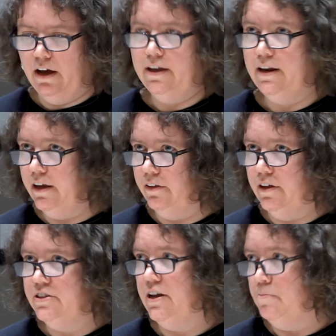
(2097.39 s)
in
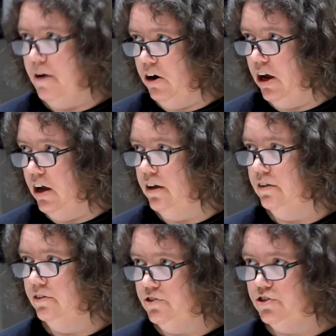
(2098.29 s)
England and
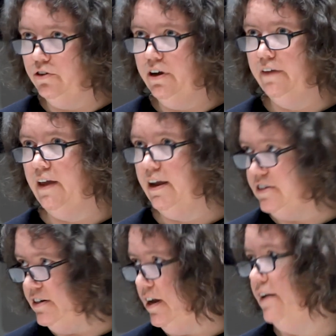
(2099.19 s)
America during the
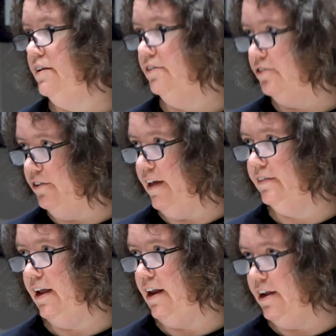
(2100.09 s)
1890s, during
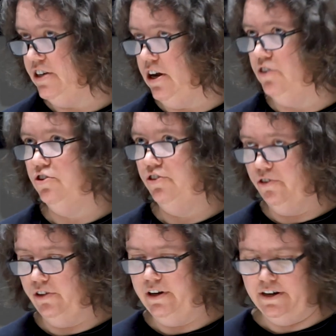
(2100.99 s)
that late 1800s,
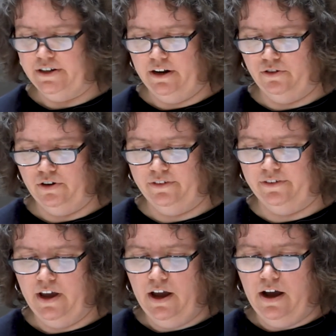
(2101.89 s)
early 1900s,